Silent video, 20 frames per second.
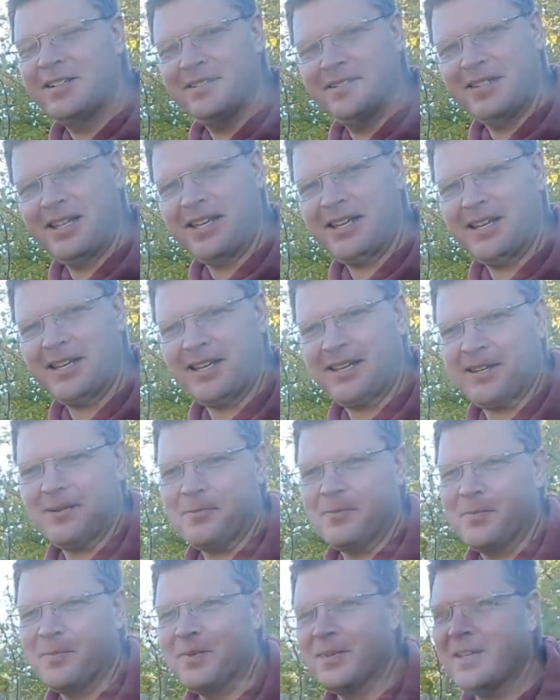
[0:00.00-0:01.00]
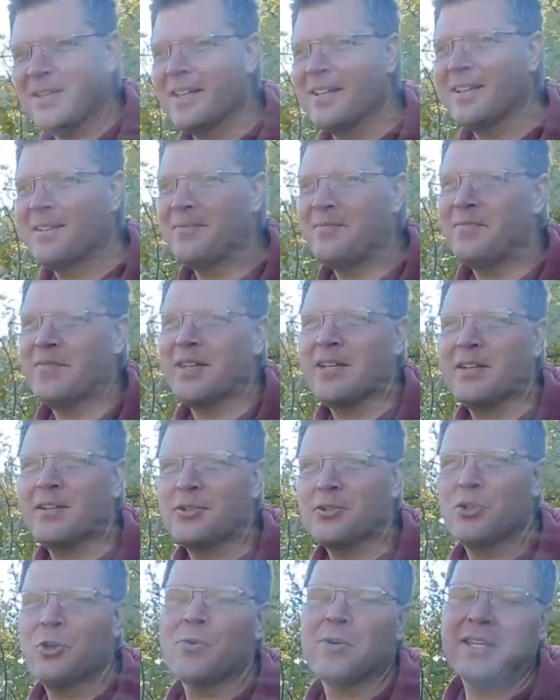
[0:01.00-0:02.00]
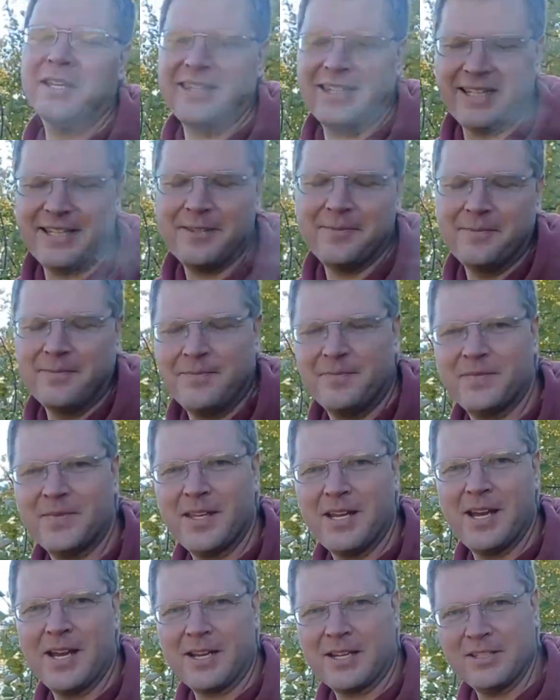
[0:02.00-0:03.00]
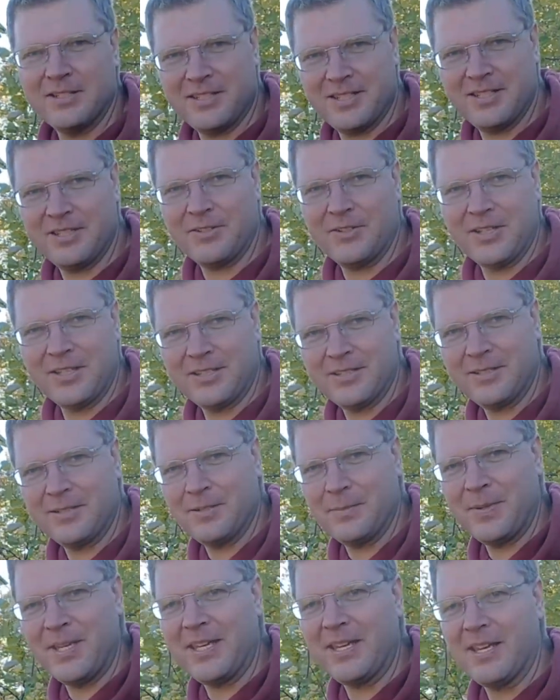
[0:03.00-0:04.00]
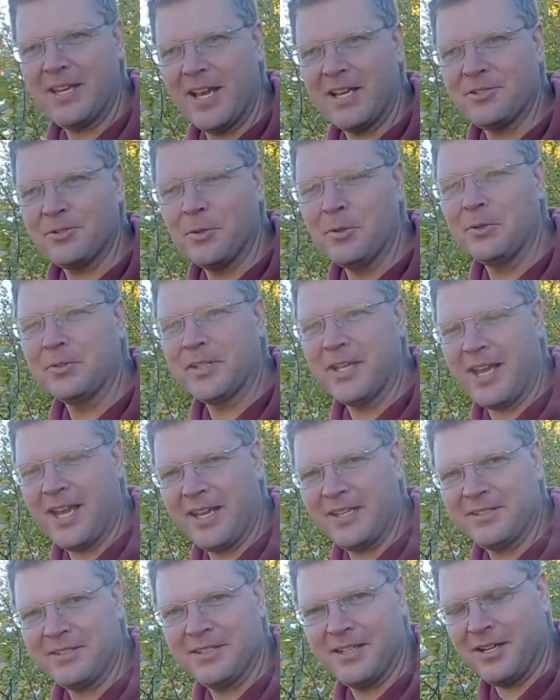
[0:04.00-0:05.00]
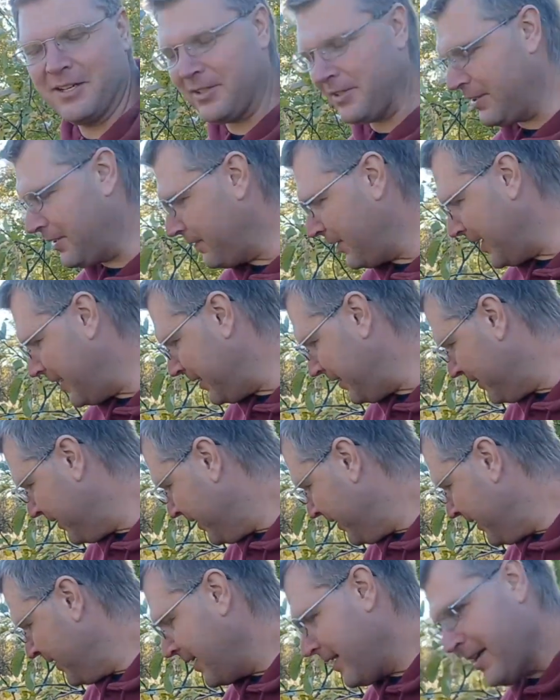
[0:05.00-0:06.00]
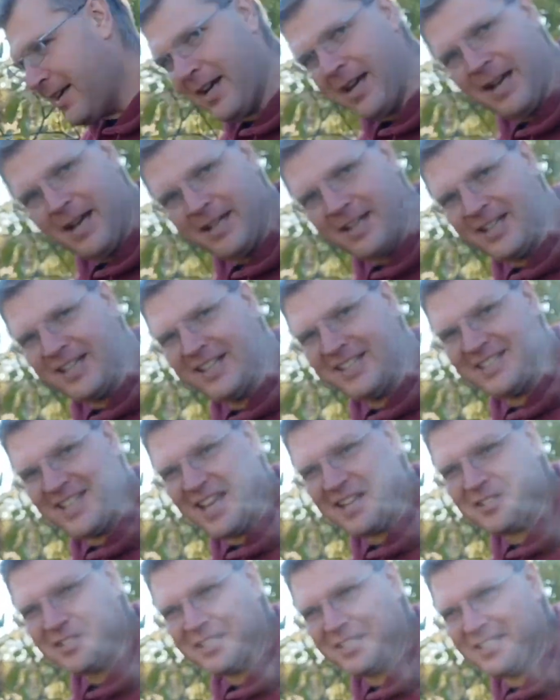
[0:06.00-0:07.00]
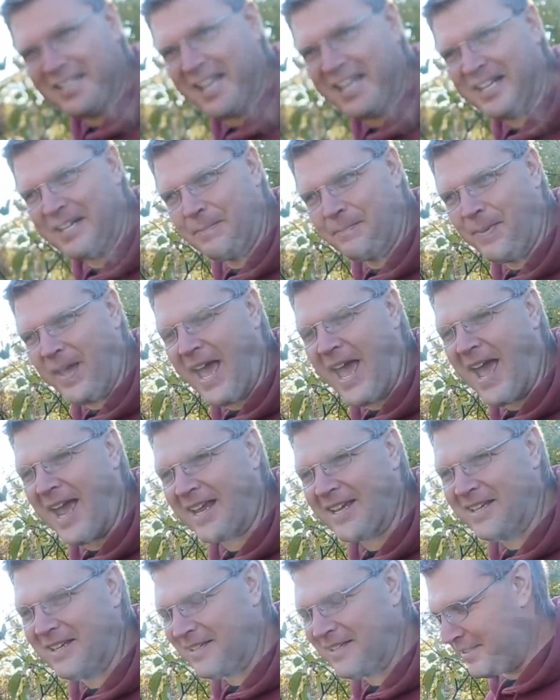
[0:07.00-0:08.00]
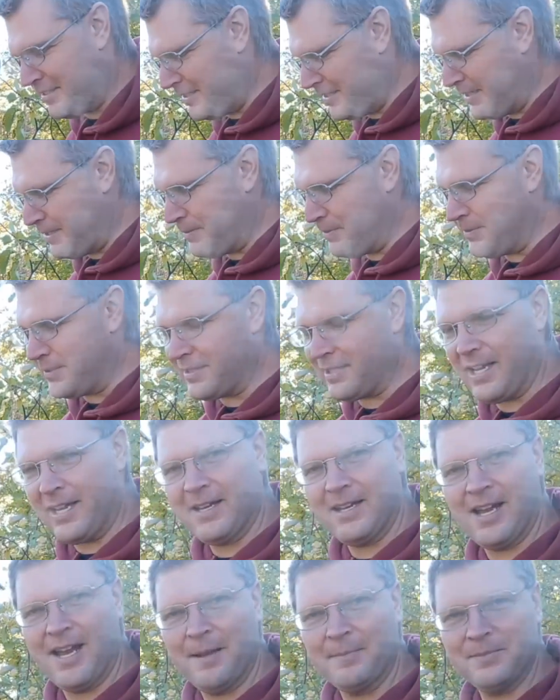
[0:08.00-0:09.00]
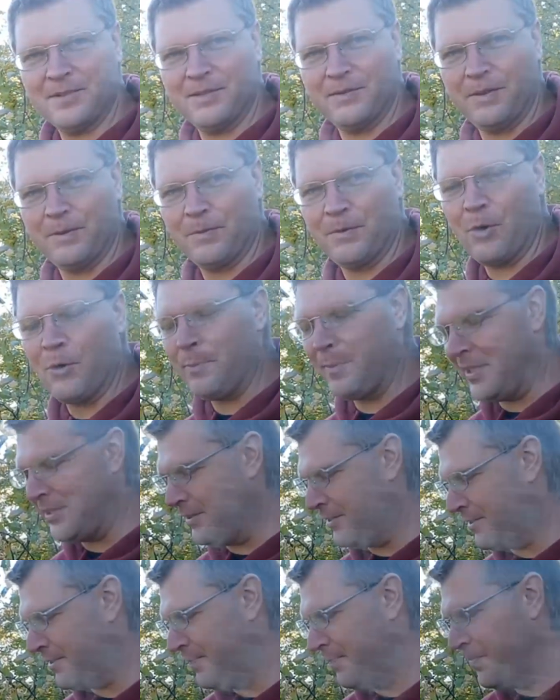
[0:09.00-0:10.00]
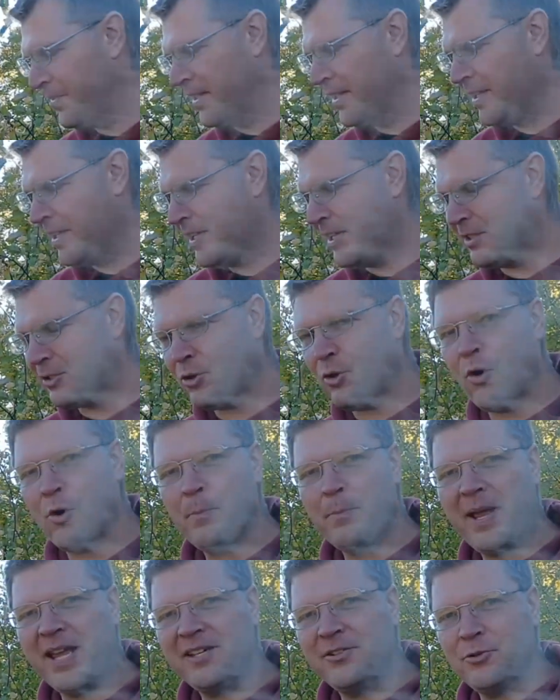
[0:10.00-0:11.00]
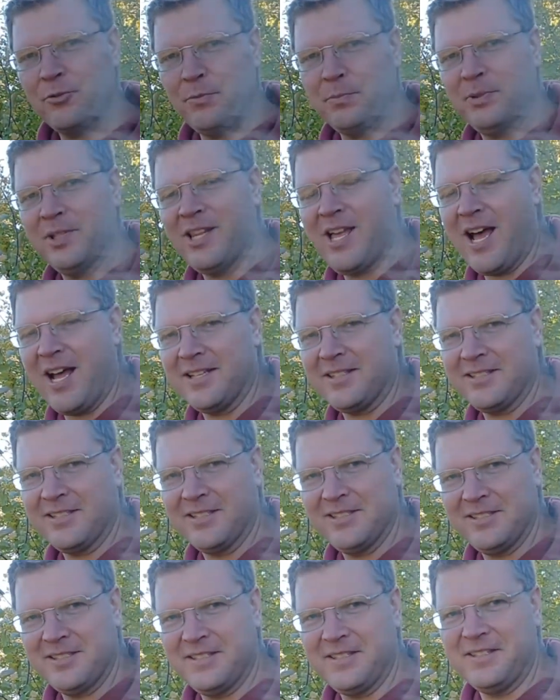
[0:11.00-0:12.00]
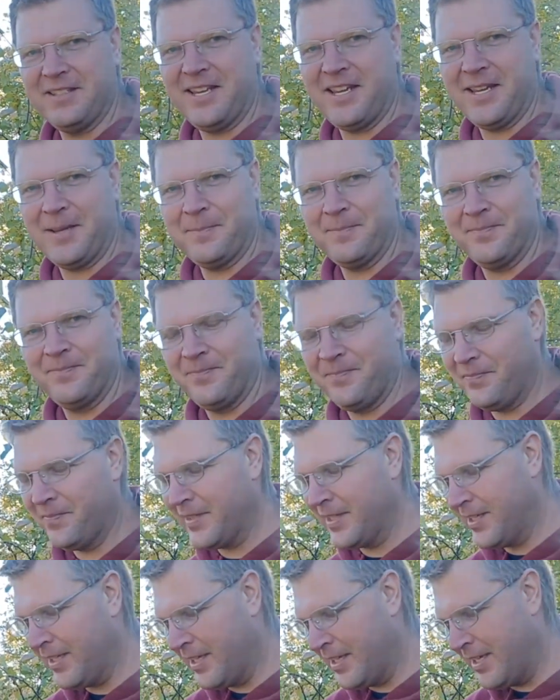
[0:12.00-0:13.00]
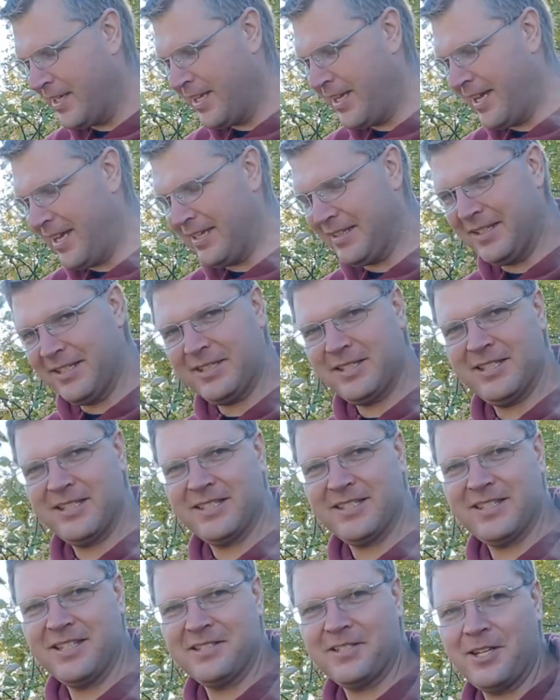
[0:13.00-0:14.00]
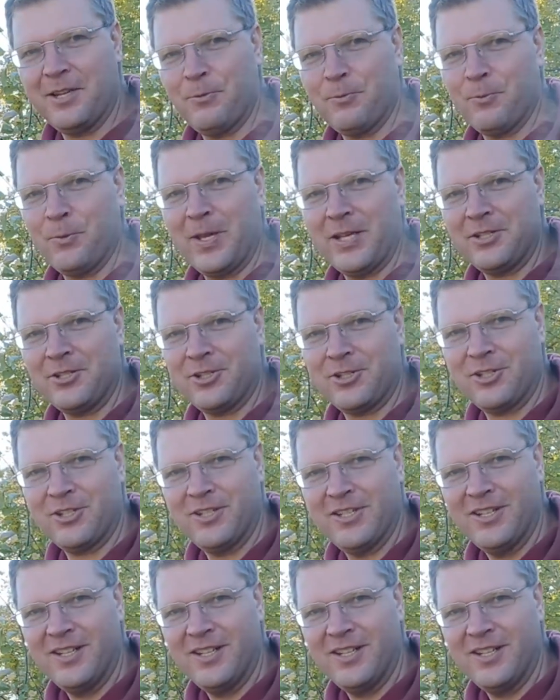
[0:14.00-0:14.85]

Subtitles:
they jokingly consider it to be as old as the Garden of Eden. It is actually dated back to the times of the Romans. It's Court Pendu Plot is the name. And this is such a rich,